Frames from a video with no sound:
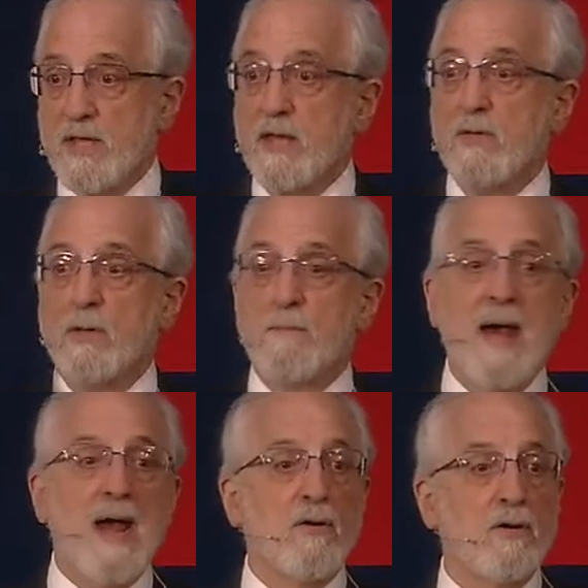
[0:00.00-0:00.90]
like
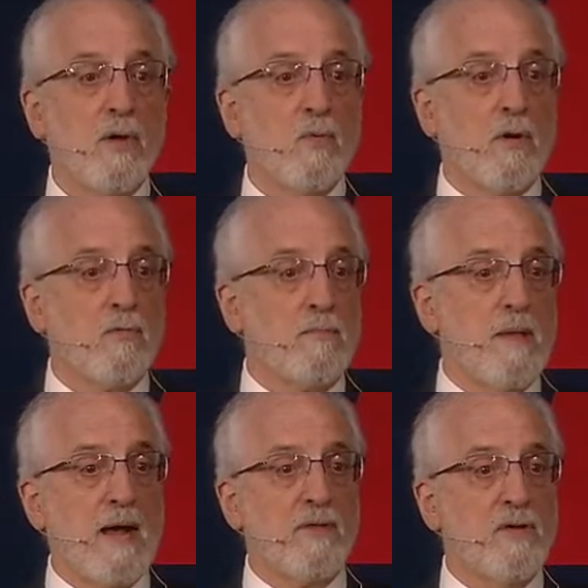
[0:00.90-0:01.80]
Hewlett-Packard, who we worked with
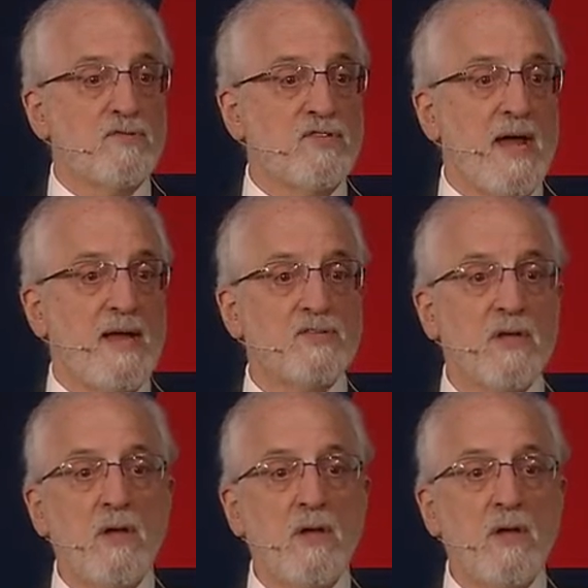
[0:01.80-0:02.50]
back in those days,